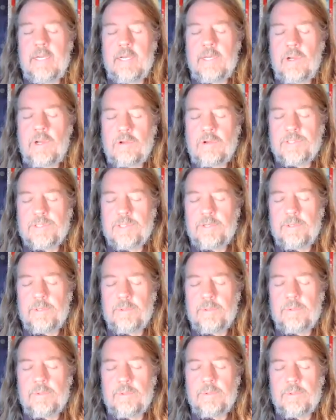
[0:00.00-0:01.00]
and
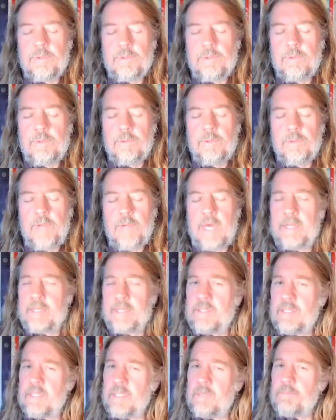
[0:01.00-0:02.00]
also at a
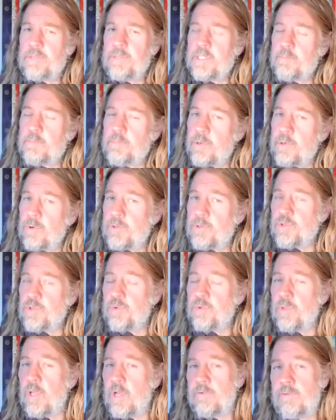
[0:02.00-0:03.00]
deep
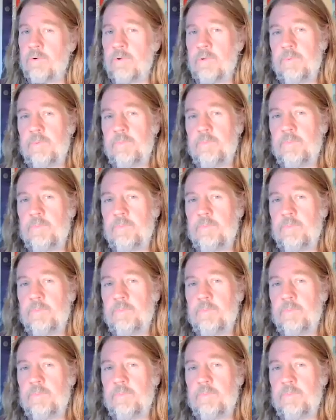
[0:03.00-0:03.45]
spiritual level,